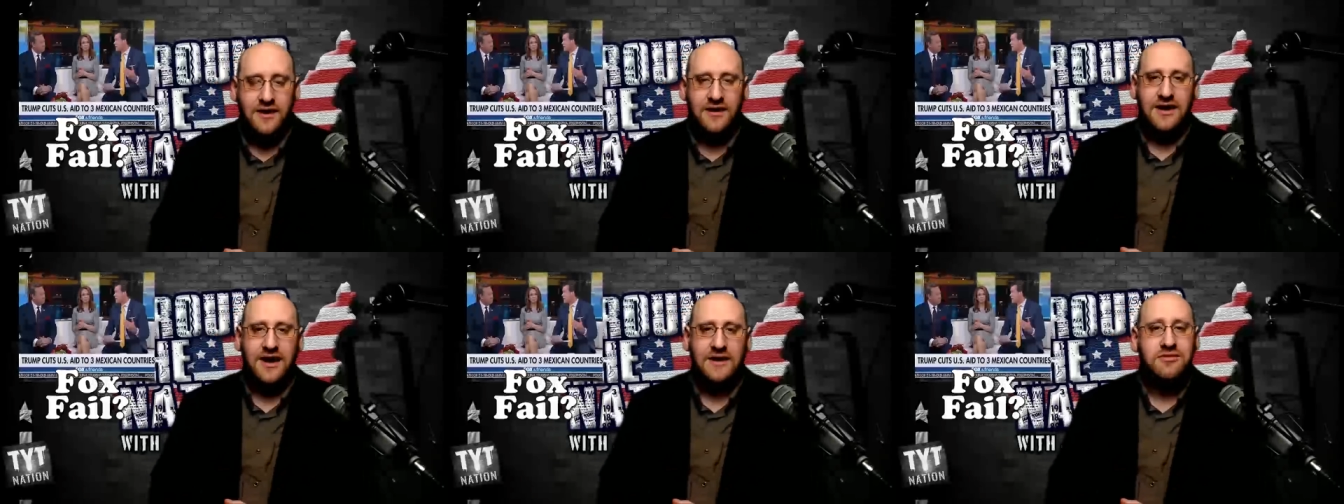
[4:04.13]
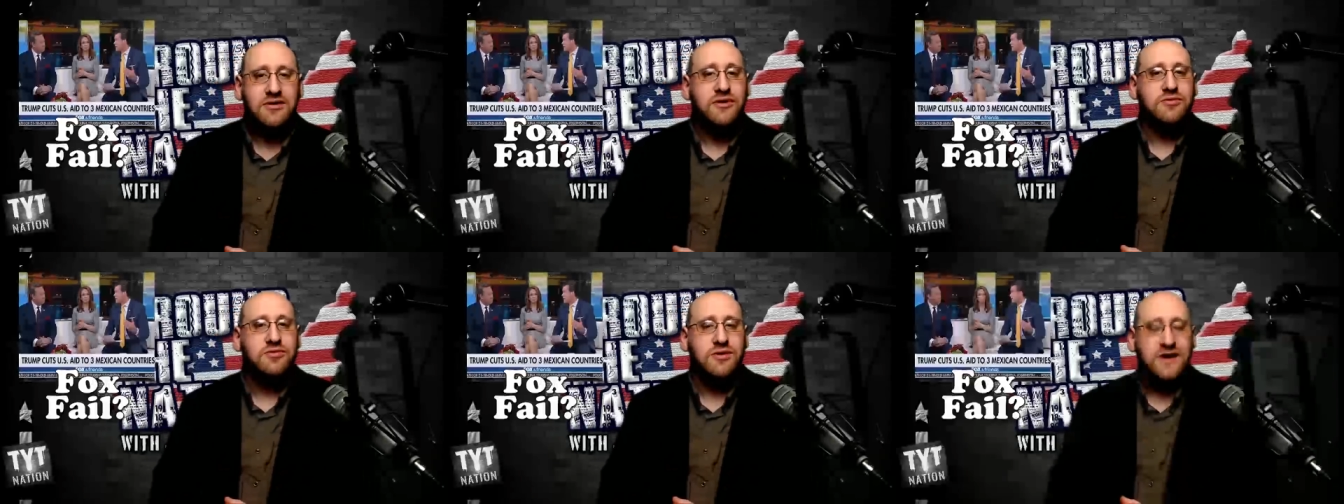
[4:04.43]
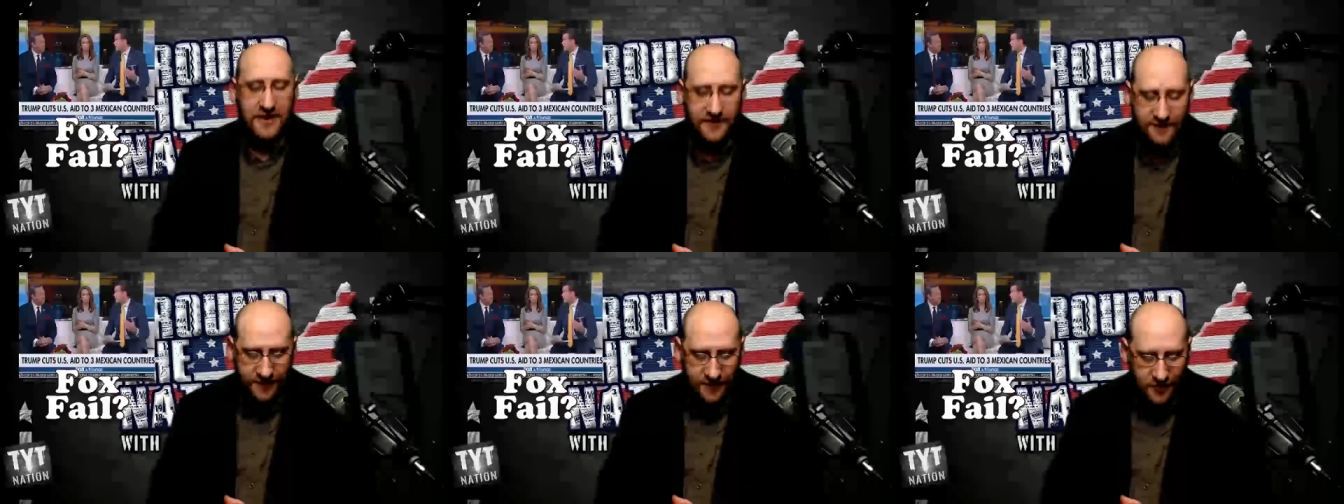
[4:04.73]
I'm going to read
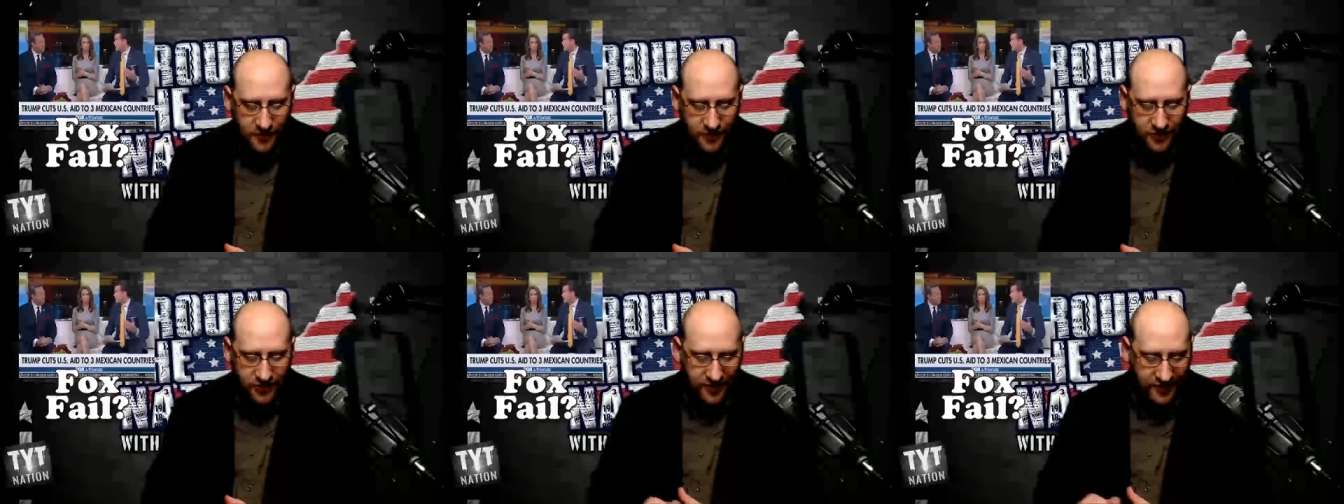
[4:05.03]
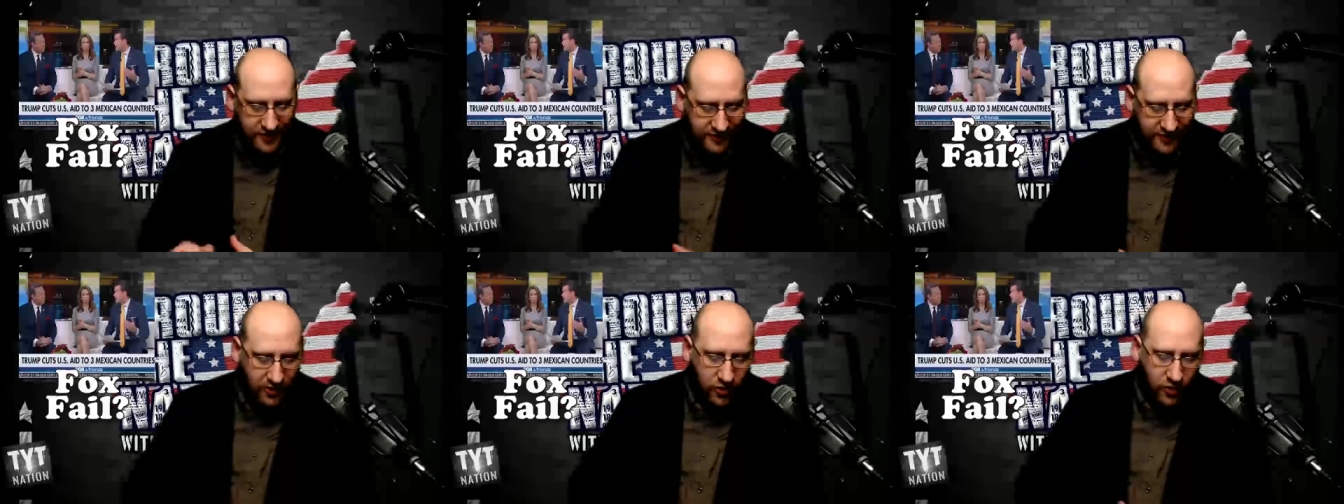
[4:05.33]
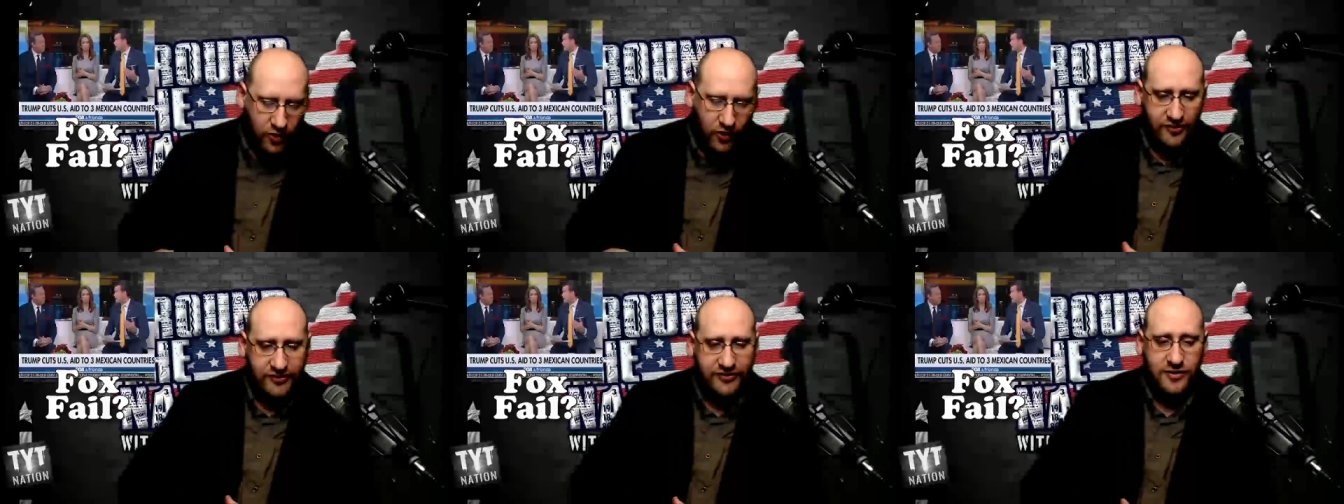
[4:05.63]
a few of these
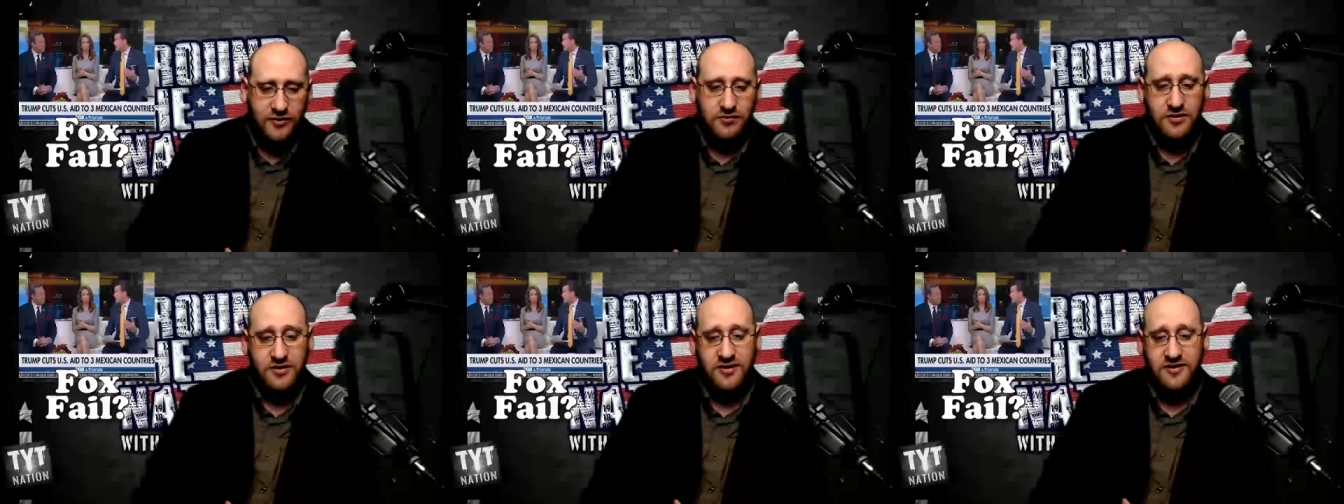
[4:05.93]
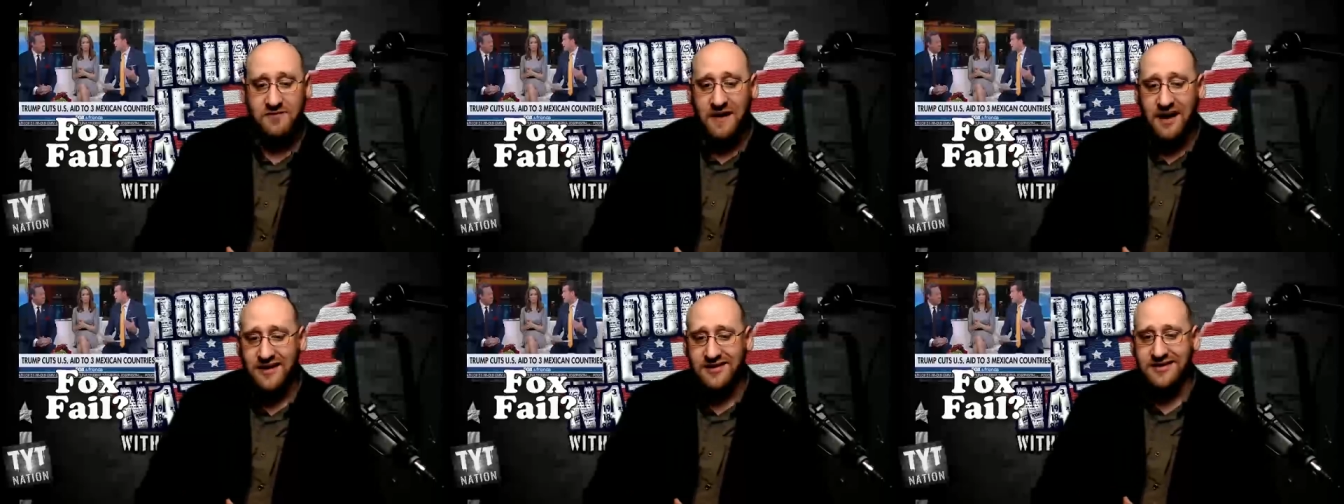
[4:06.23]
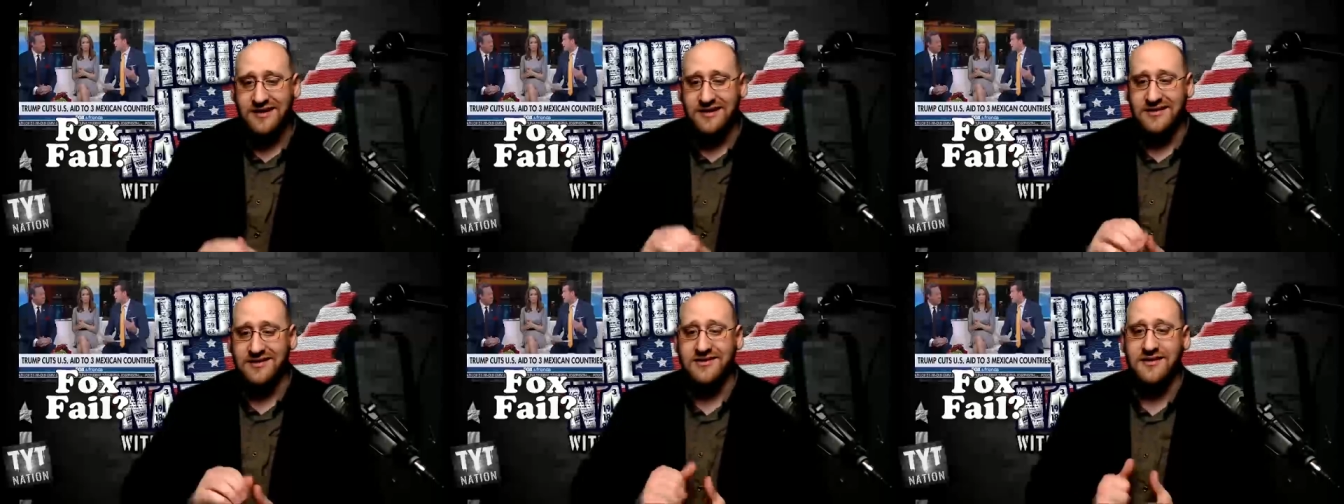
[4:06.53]
awesome
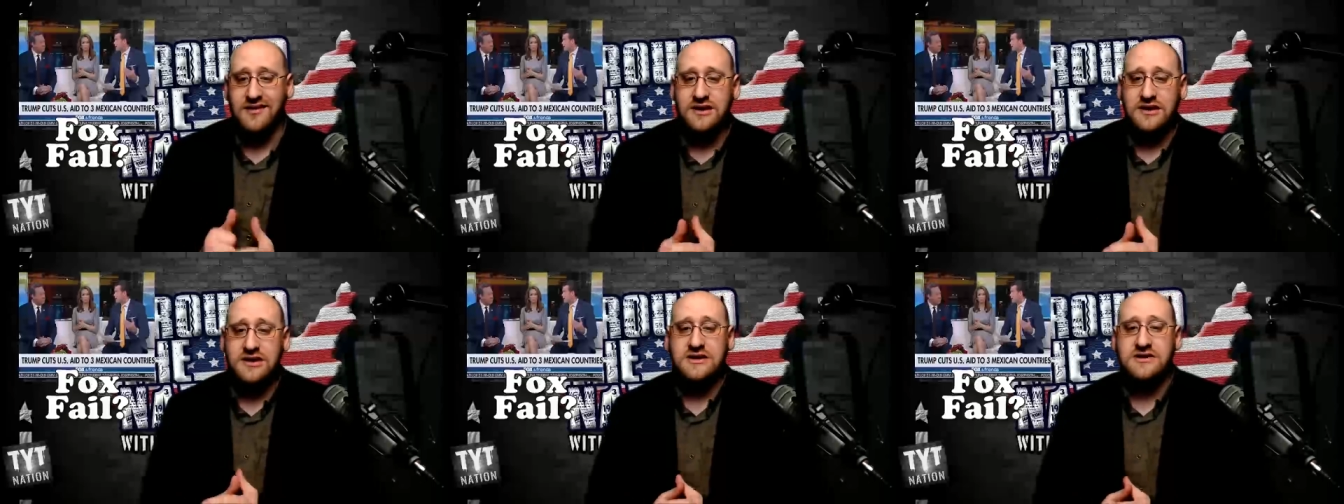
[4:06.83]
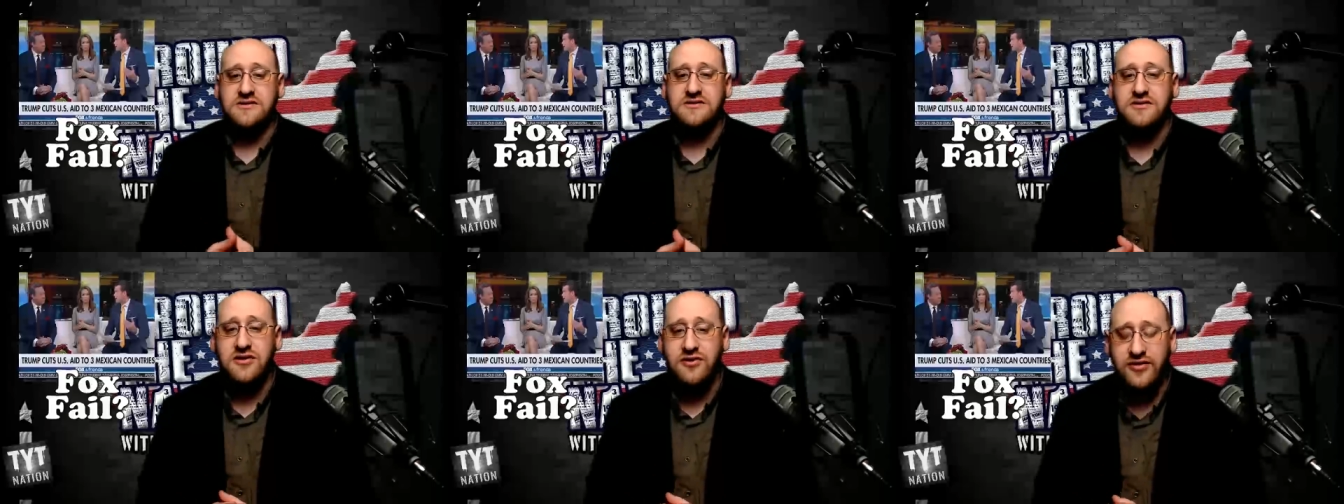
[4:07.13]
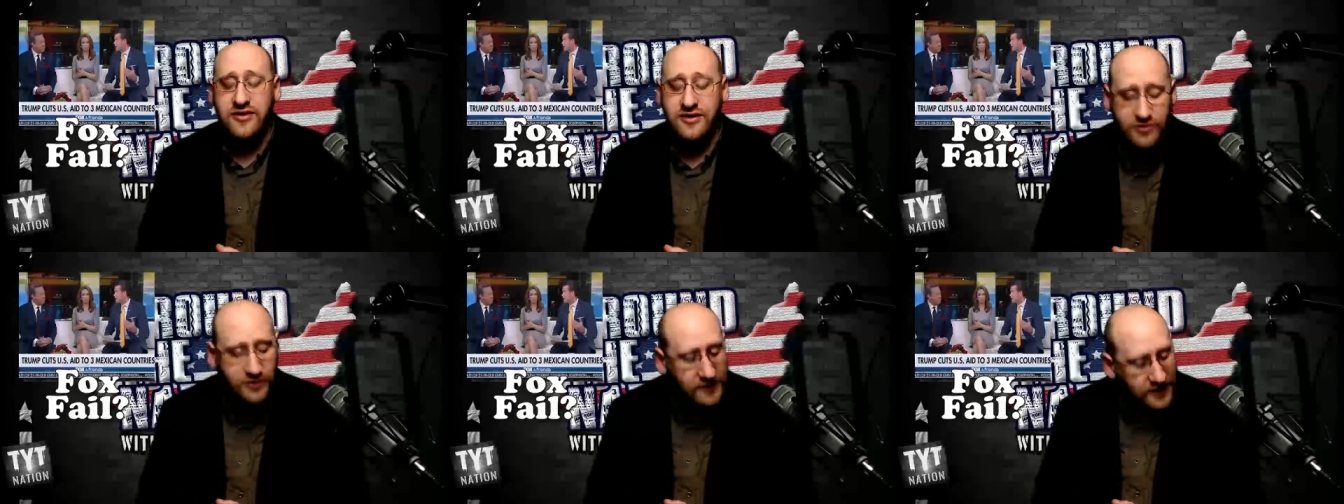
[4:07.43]
responses to
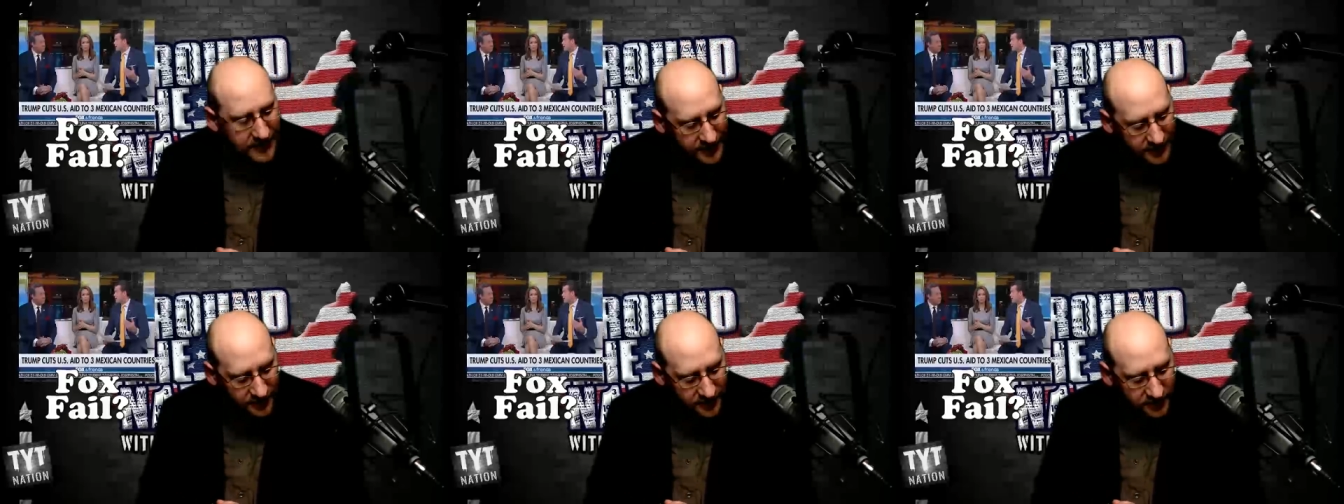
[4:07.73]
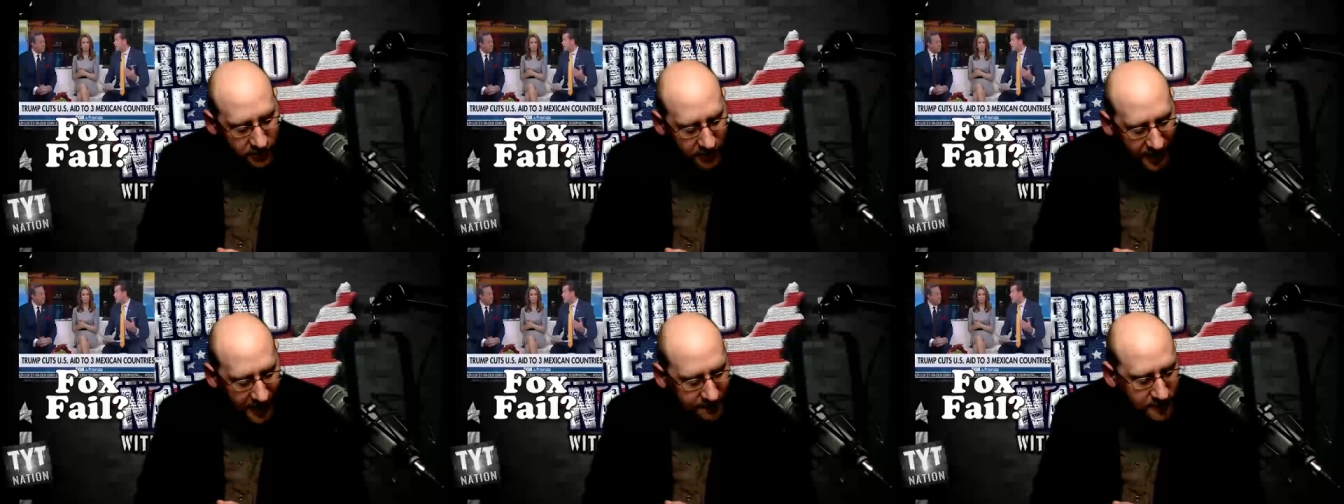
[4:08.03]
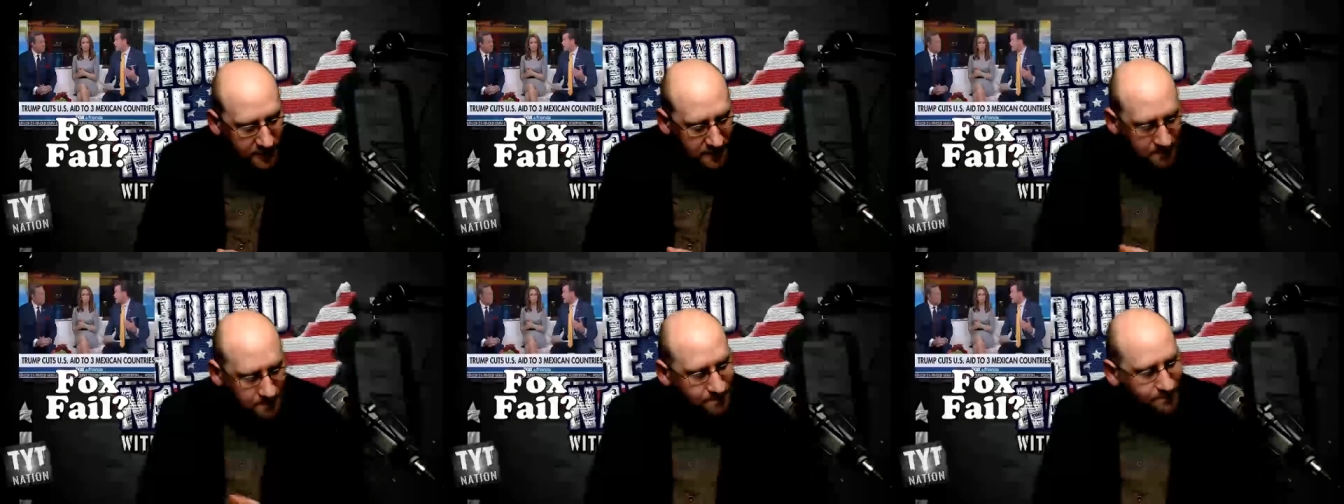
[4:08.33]
this ridiculous
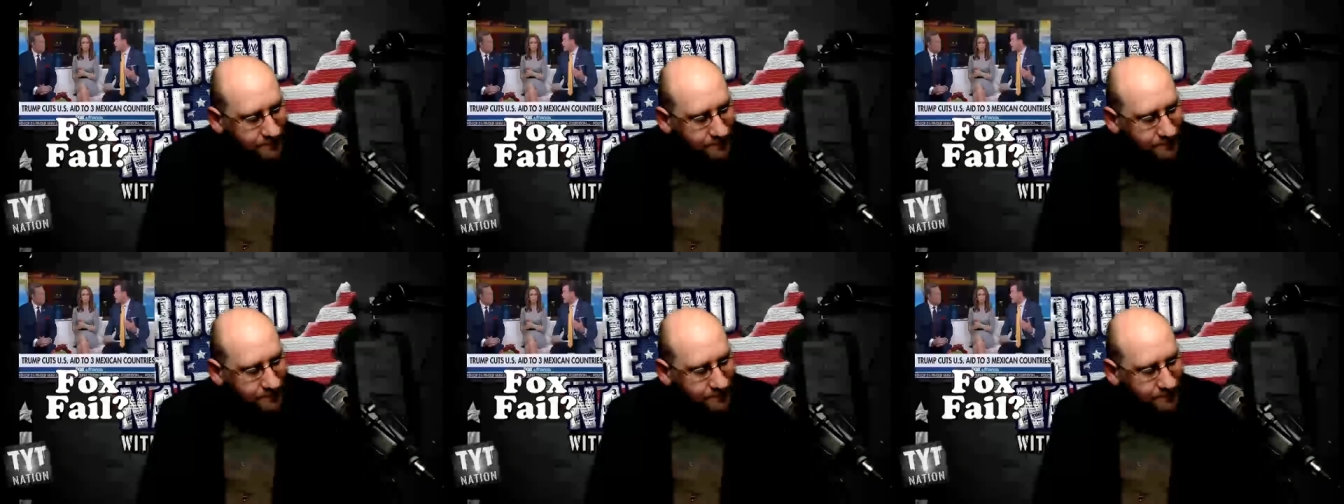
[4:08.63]
graphic.